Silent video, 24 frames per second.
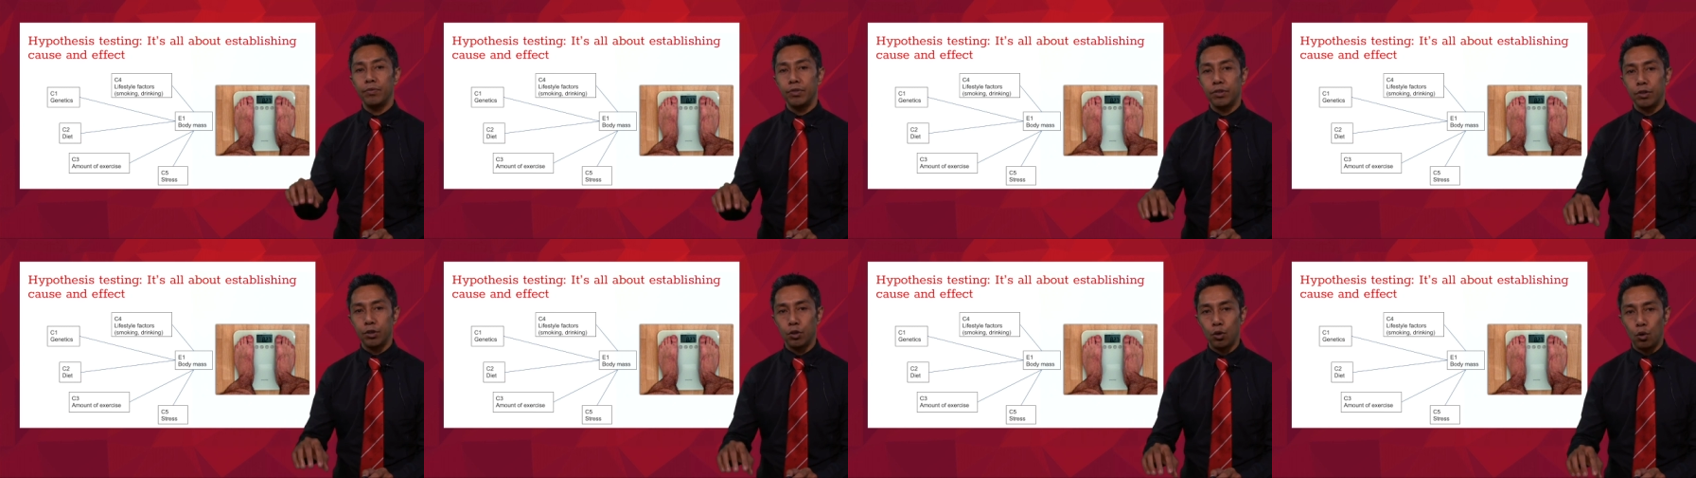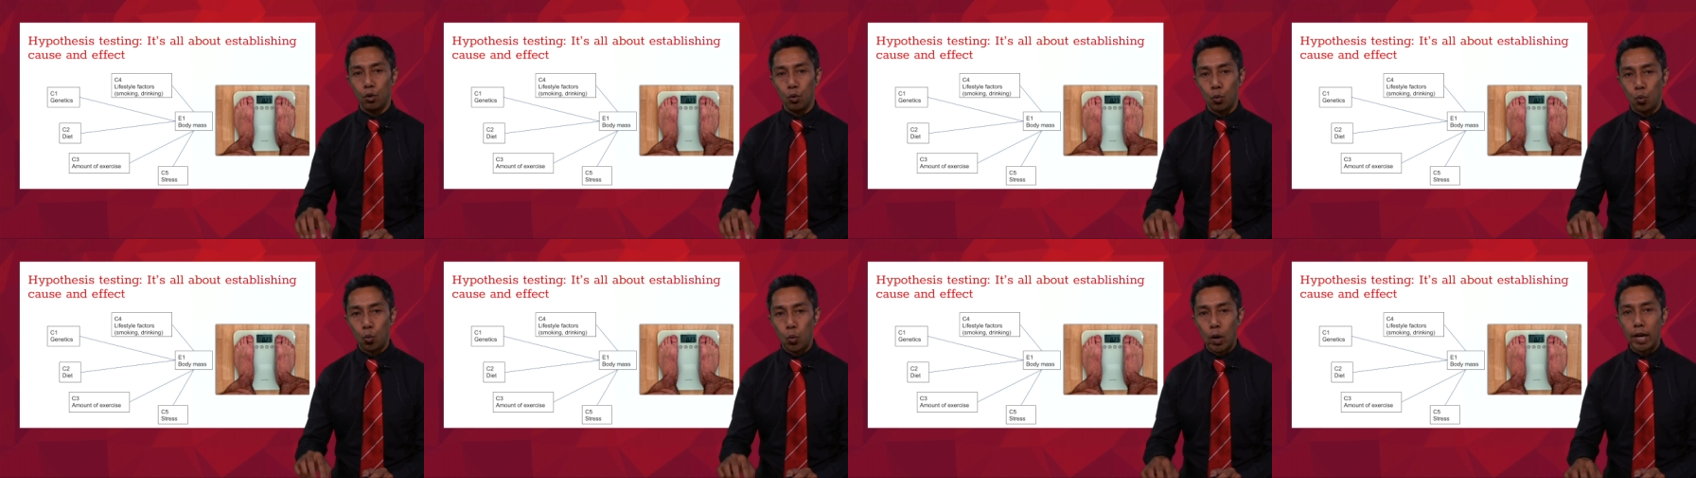your
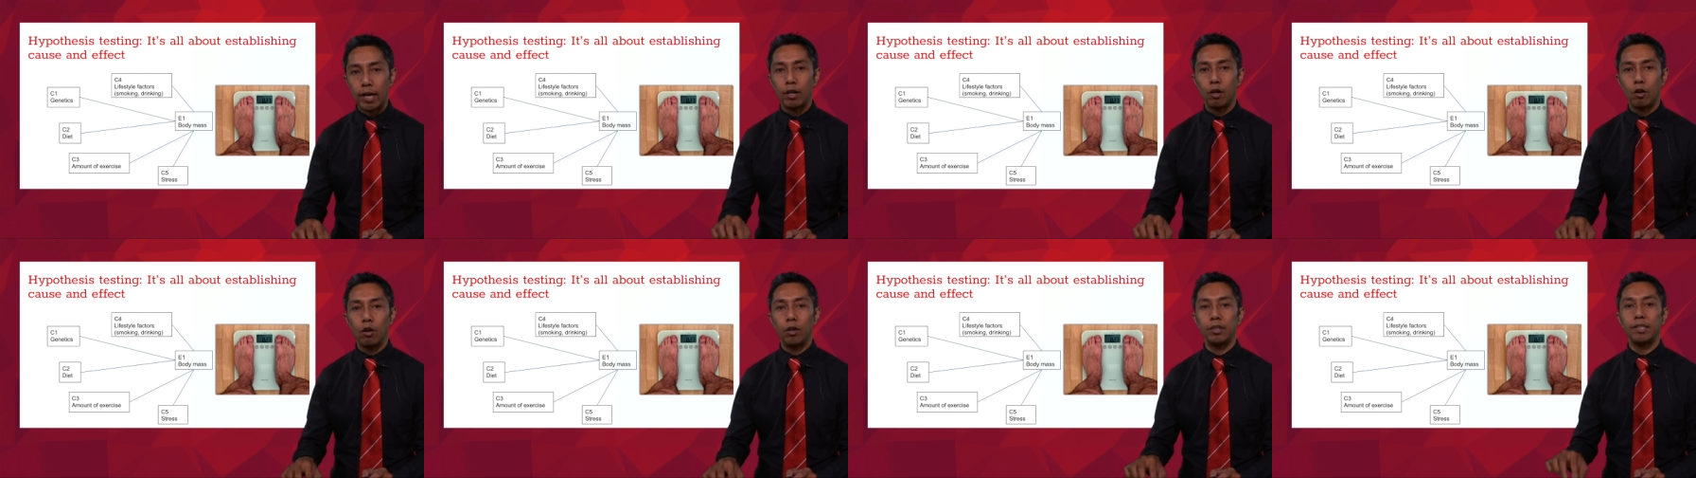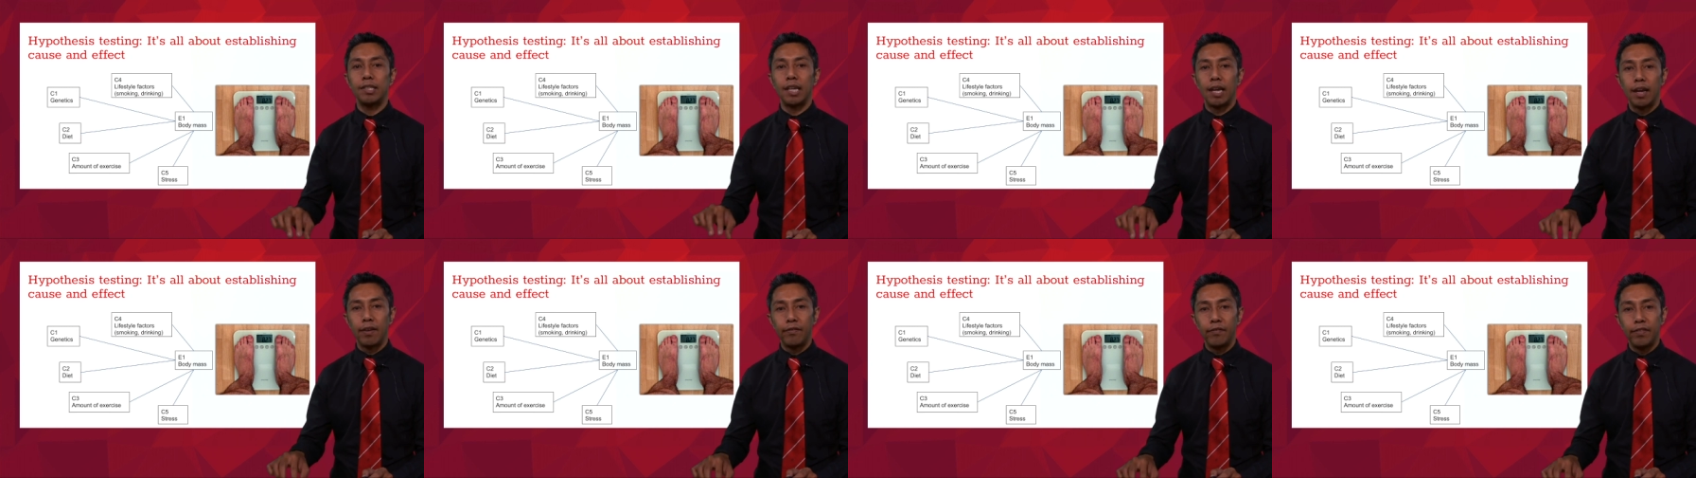weight loss
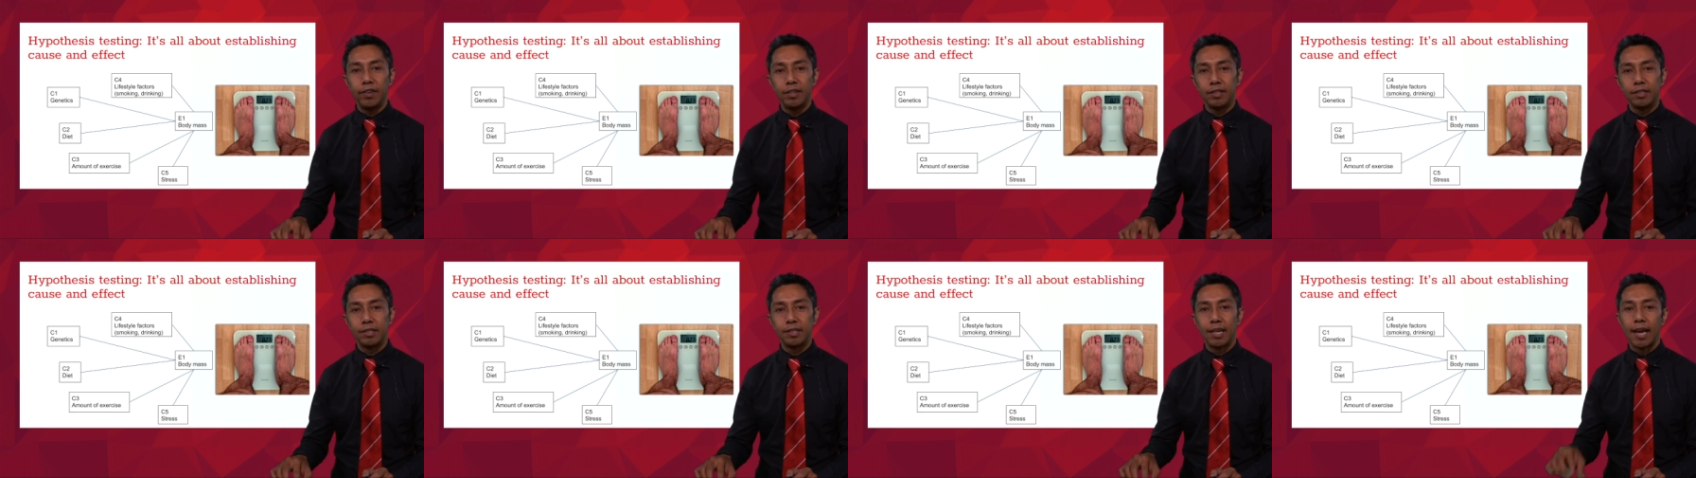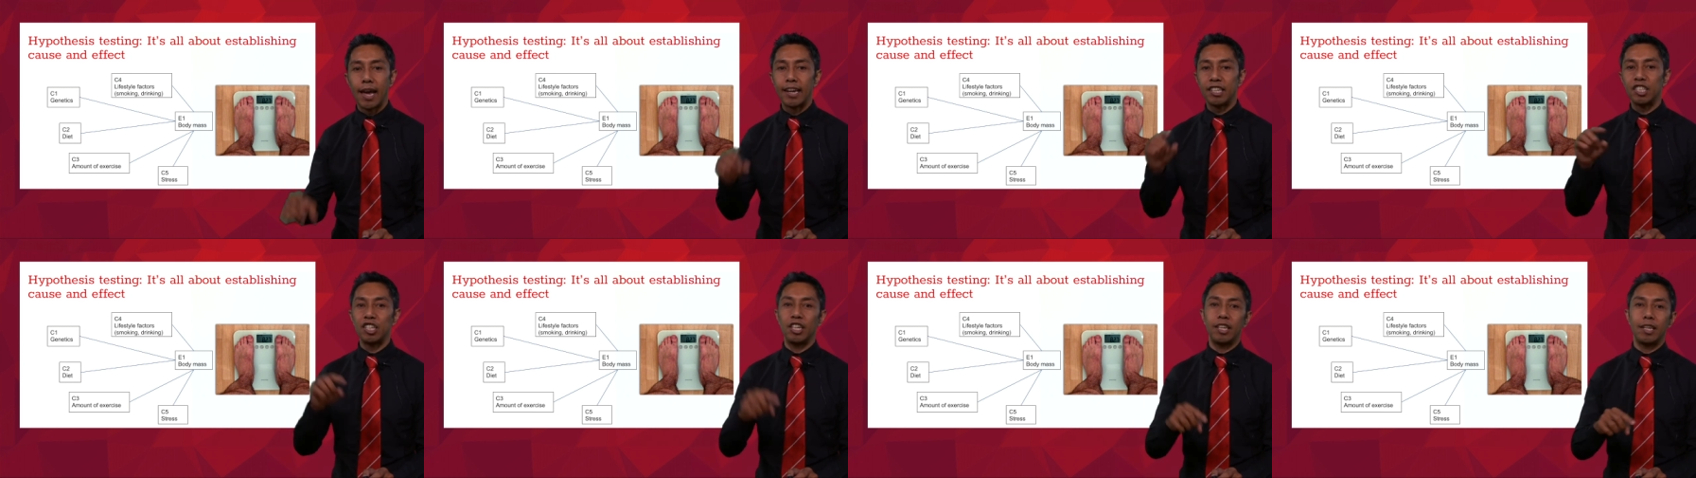efforts
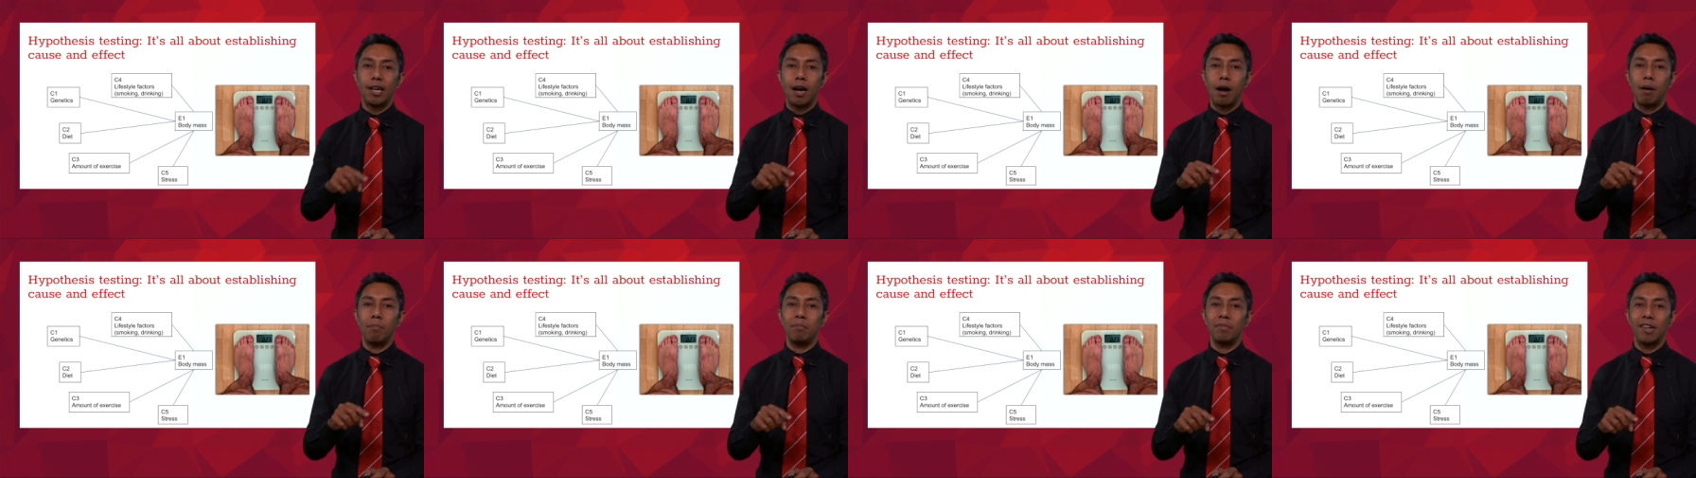actually come